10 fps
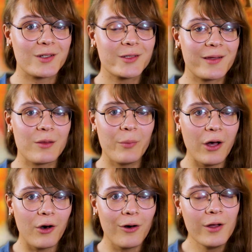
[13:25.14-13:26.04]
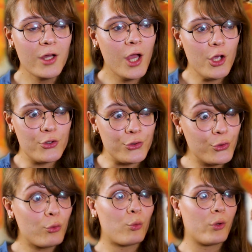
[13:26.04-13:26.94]
and click the bell,
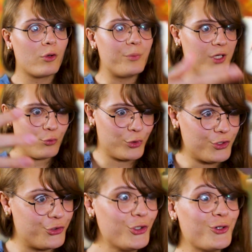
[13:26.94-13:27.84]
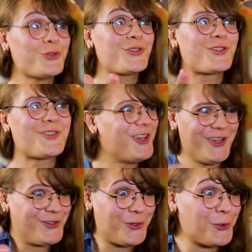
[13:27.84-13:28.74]
you, you will, be, will reduced be,
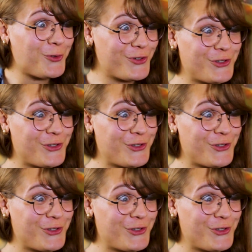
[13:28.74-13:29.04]
reduced to, to